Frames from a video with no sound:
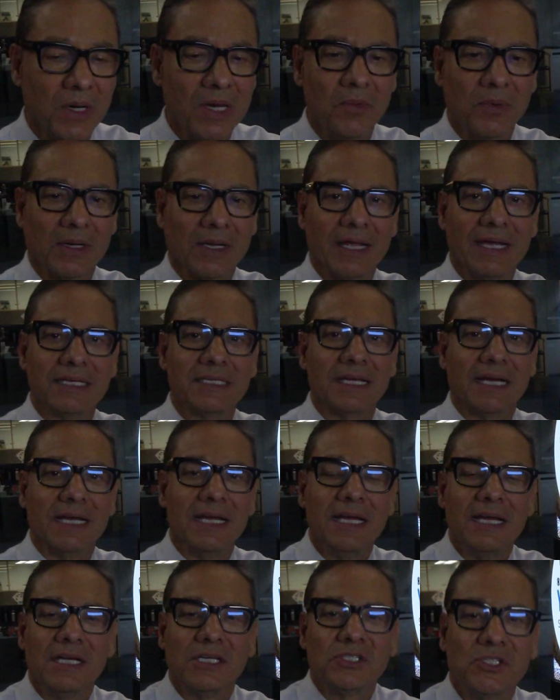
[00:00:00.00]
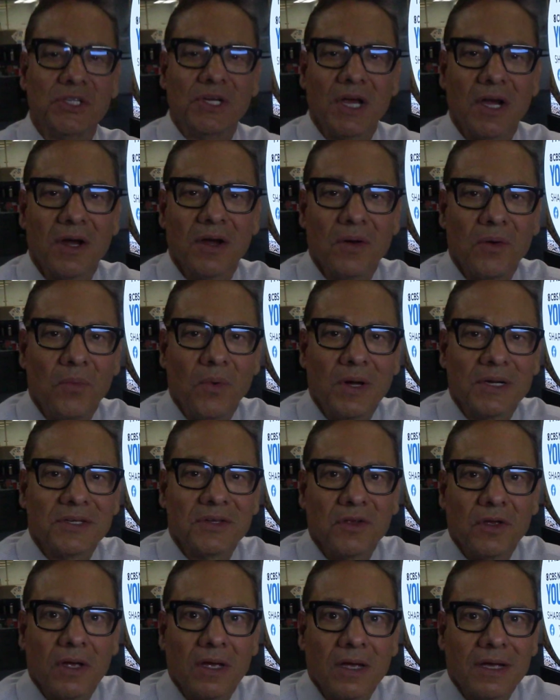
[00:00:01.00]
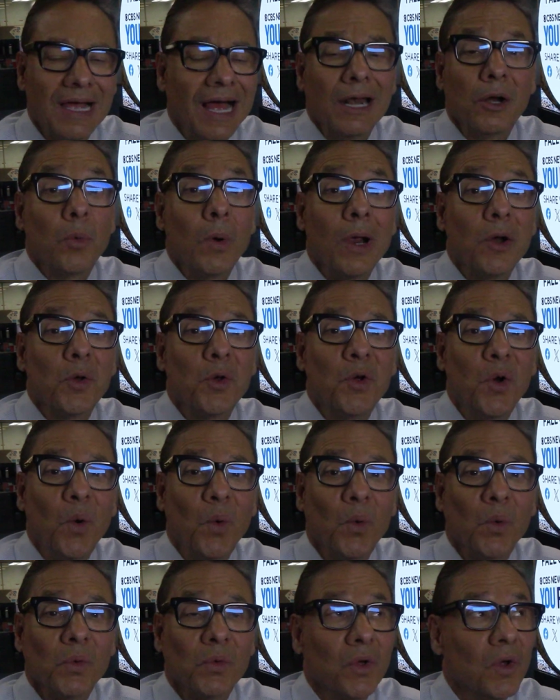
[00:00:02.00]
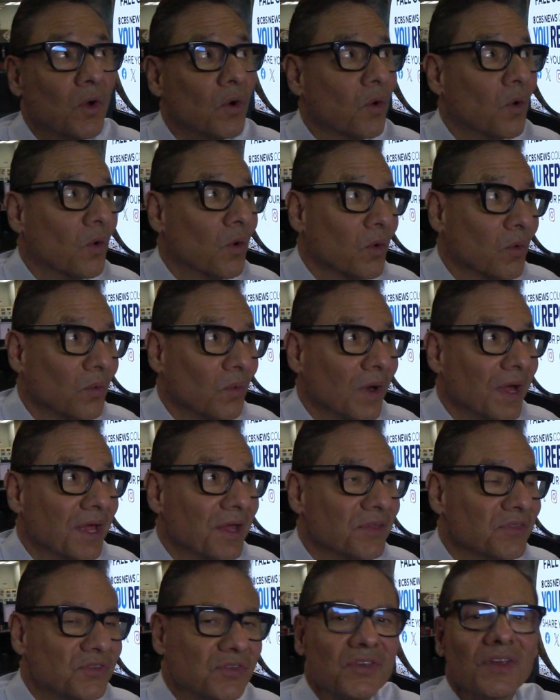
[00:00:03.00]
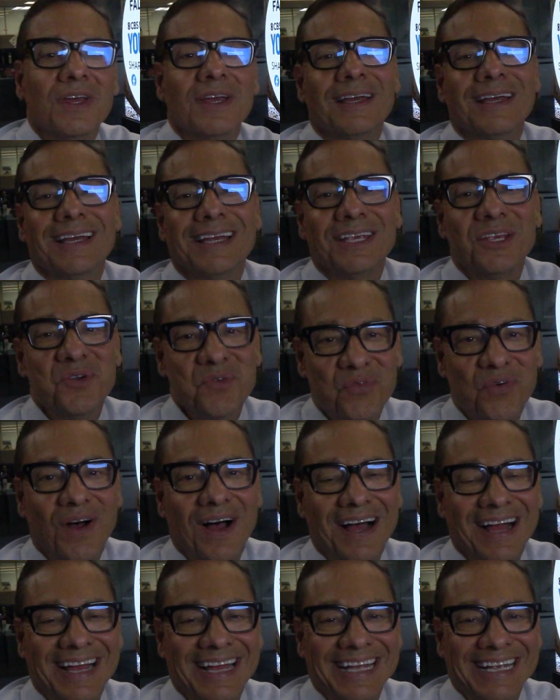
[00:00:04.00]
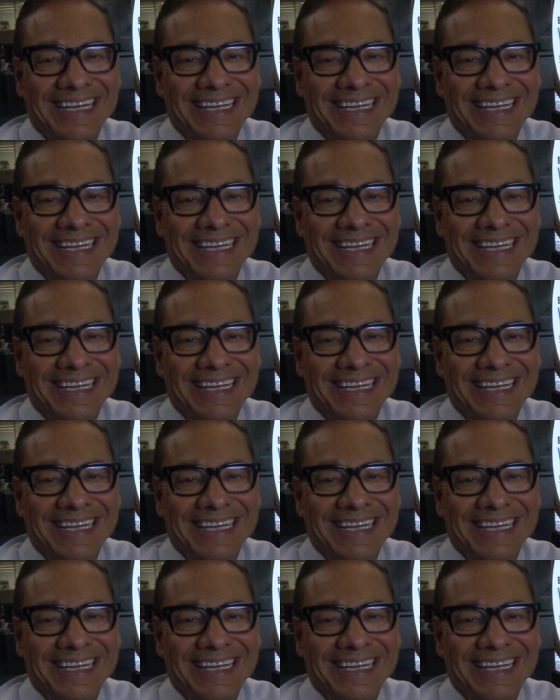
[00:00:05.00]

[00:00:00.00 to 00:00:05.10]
would like to share what Colorado gold or reds you find